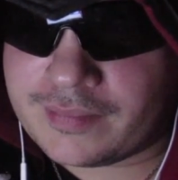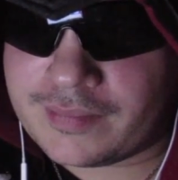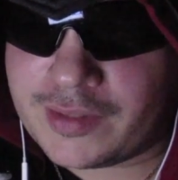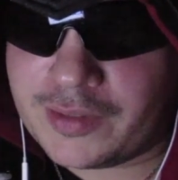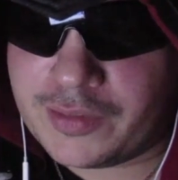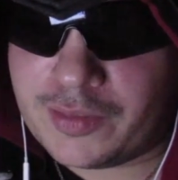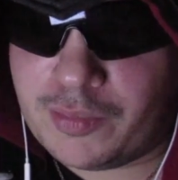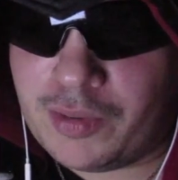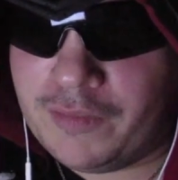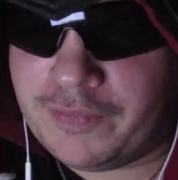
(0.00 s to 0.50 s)

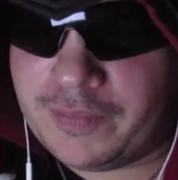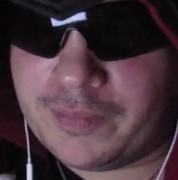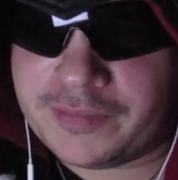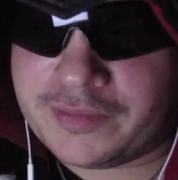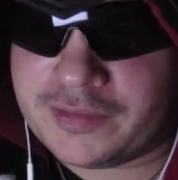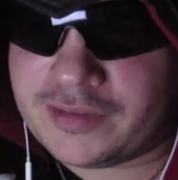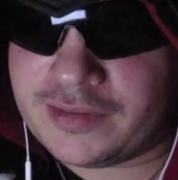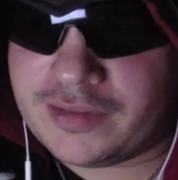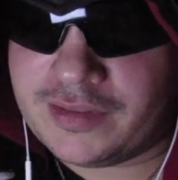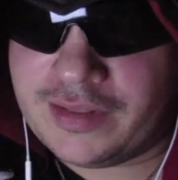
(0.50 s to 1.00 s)
But the one
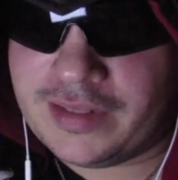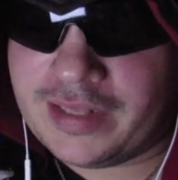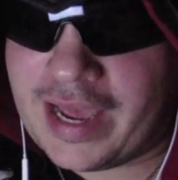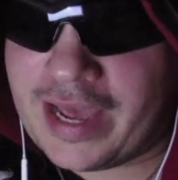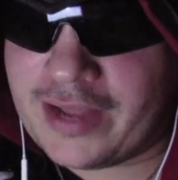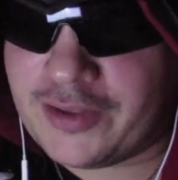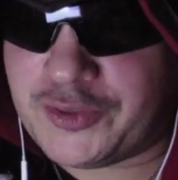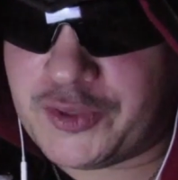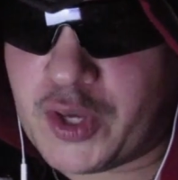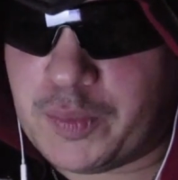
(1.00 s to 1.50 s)
from
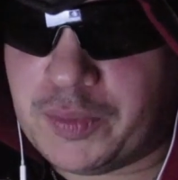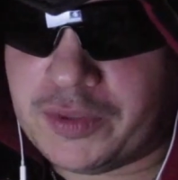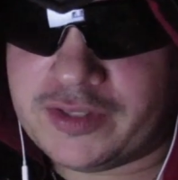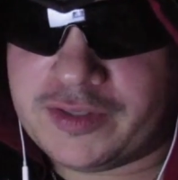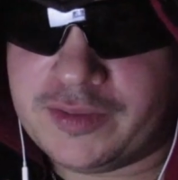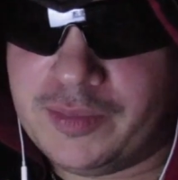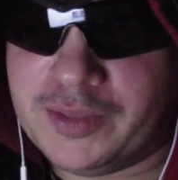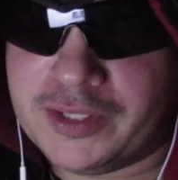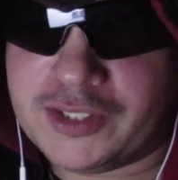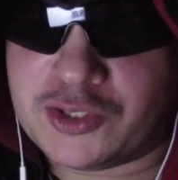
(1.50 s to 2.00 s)
last tub was
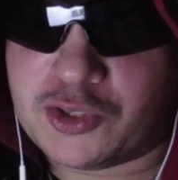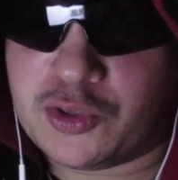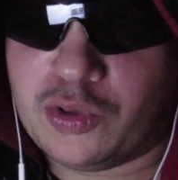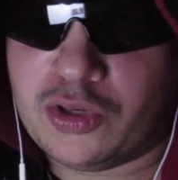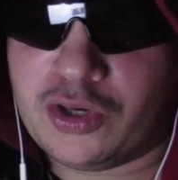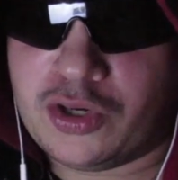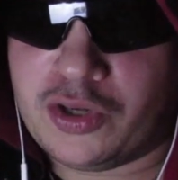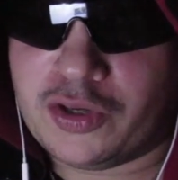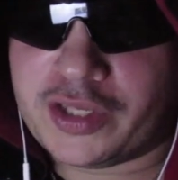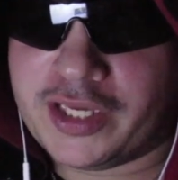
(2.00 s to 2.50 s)
so much
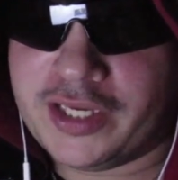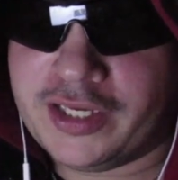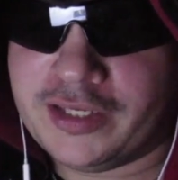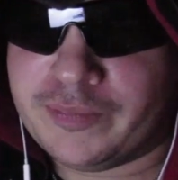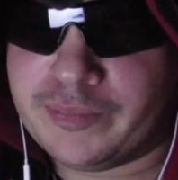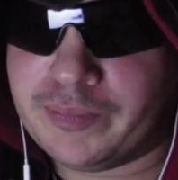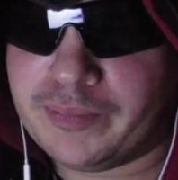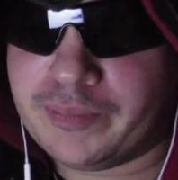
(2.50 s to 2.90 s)
cooler looking.